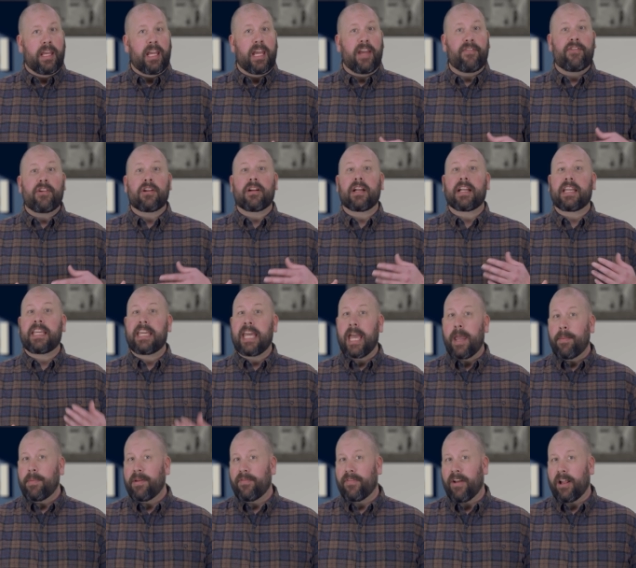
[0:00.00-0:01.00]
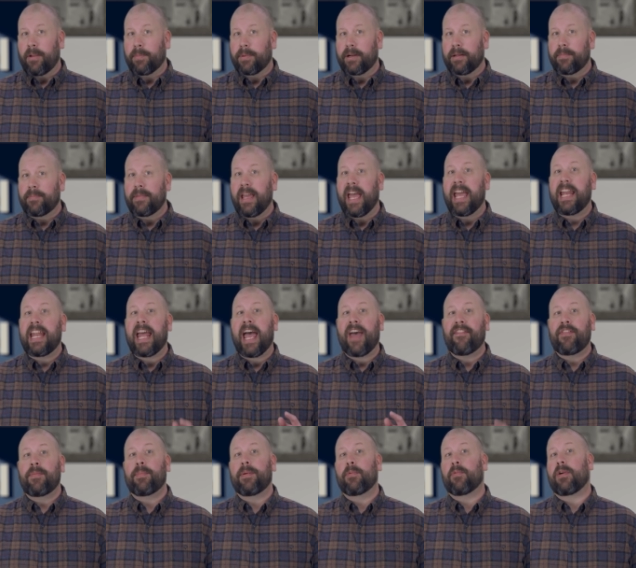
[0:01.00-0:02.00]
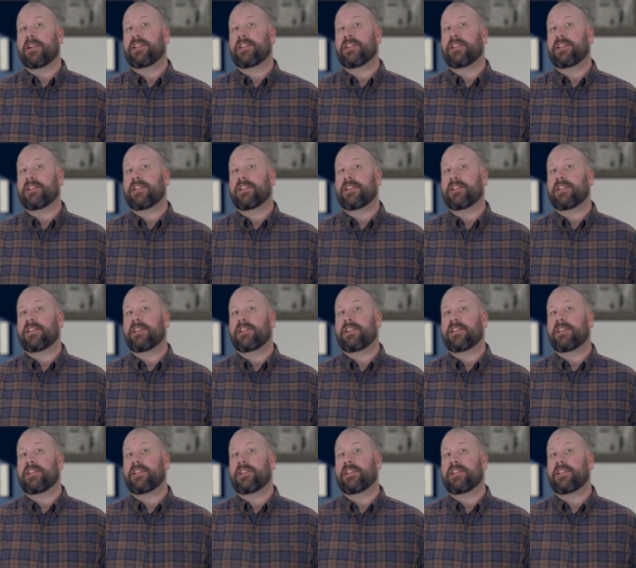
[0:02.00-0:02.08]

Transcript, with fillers: If you're a game developer and haven't been